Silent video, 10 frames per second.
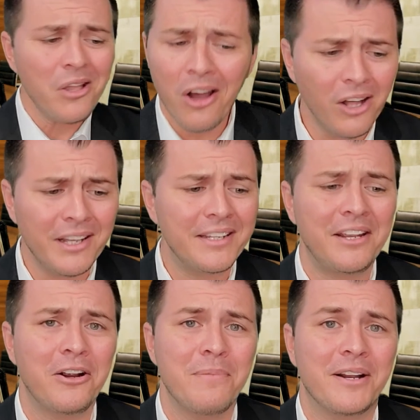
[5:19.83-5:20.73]
all I
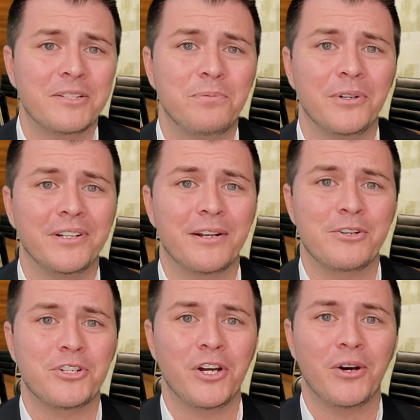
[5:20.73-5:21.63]
care about is putting on a
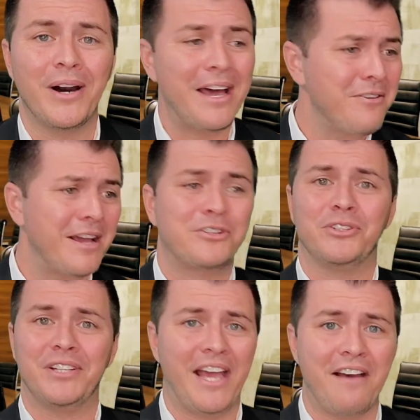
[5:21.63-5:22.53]
show. I don't
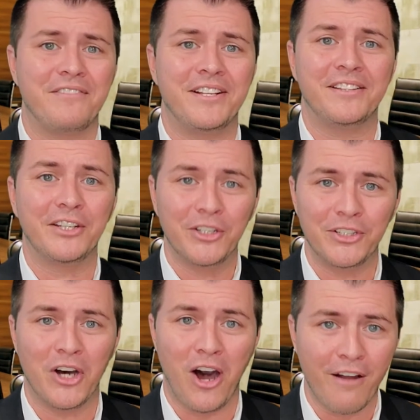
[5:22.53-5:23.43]
actually have anything good
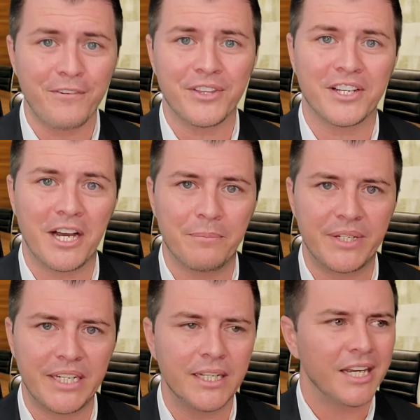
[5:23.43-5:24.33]
to offer the
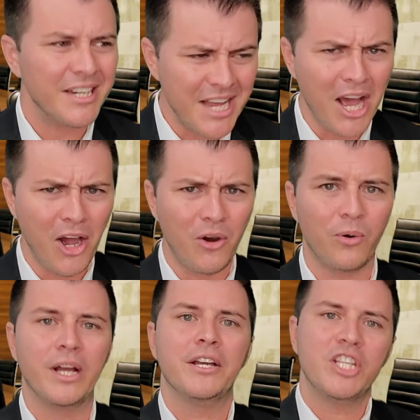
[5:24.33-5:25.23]
company.
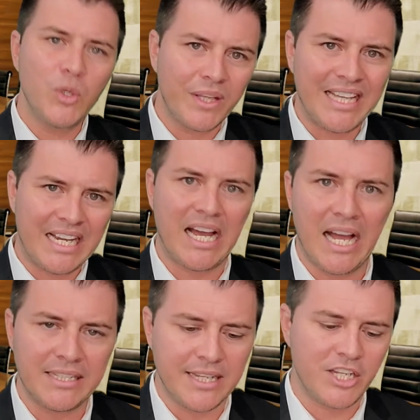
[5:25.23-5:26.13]
No, you want that
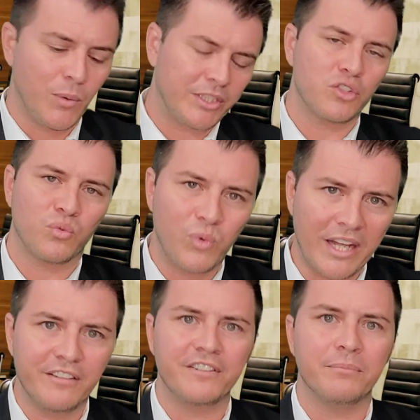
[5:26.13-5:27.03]
content. You want those
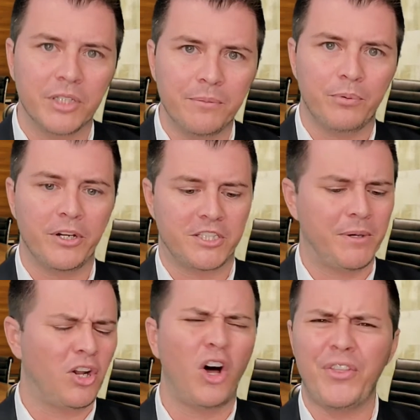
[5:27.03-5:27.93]
relevant bullet points about
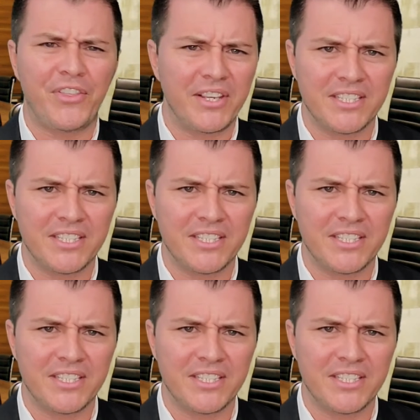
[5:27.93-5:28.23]
all the things